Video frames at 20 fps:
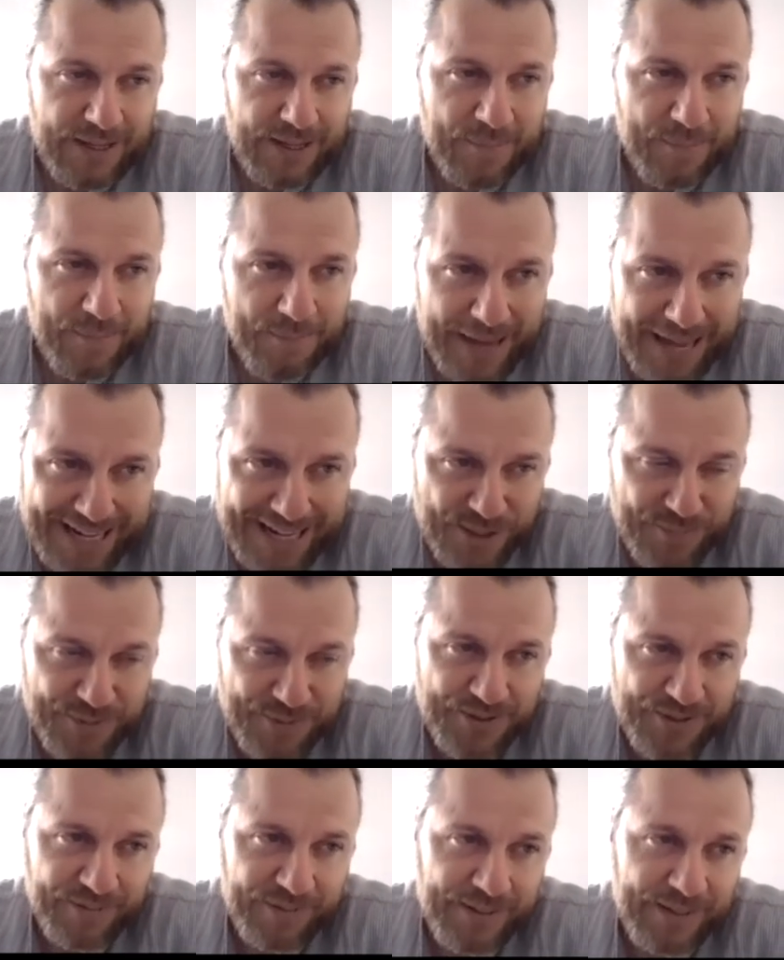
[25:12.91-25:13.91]
a match
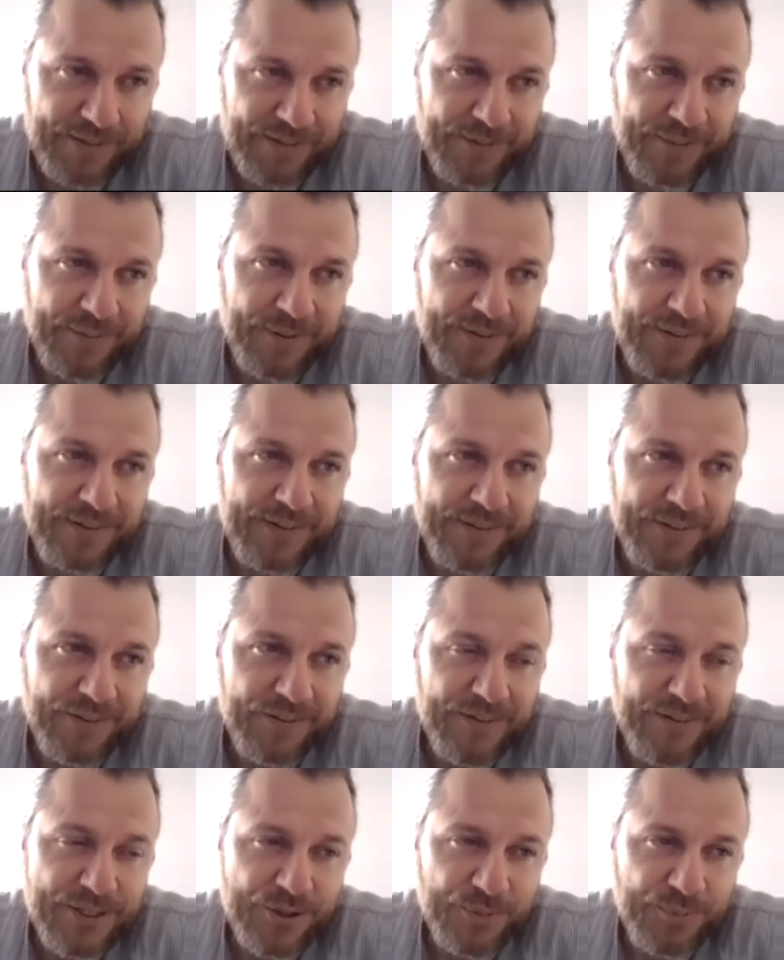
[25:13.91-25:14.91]
between what the
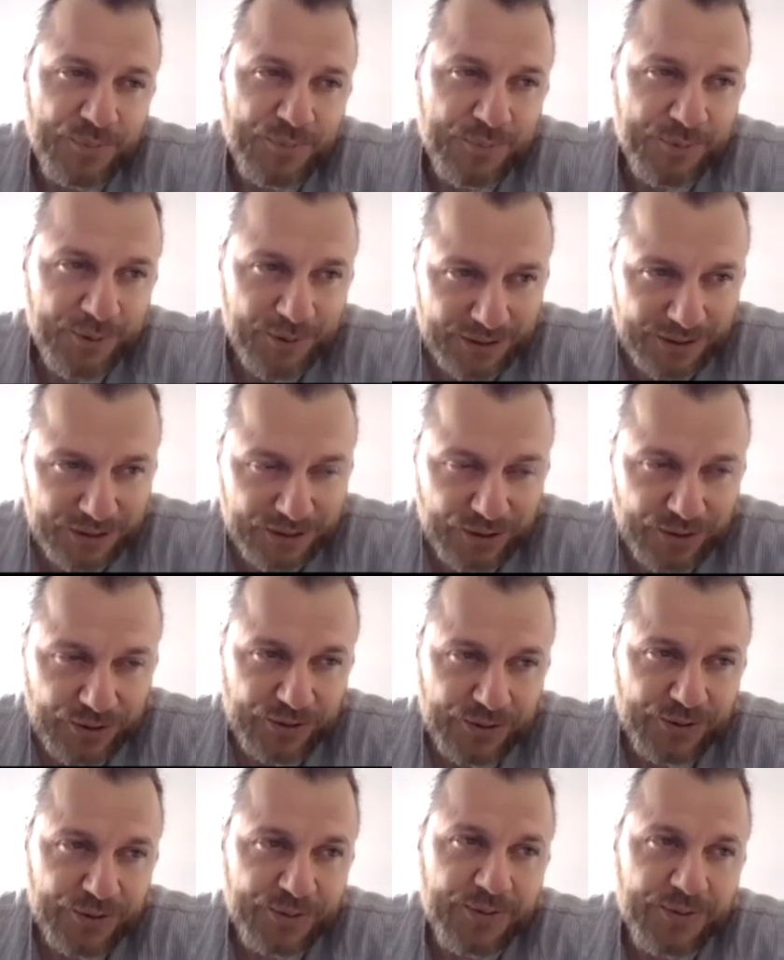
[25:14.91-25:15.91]
intervention proposes to
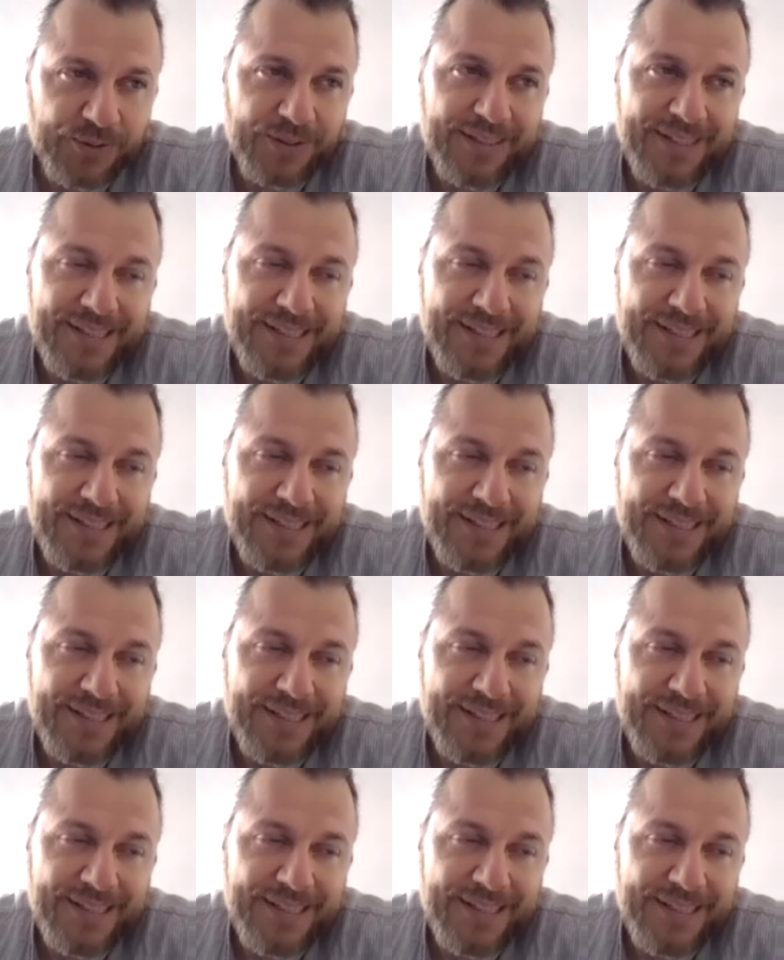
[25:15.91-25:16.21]
do,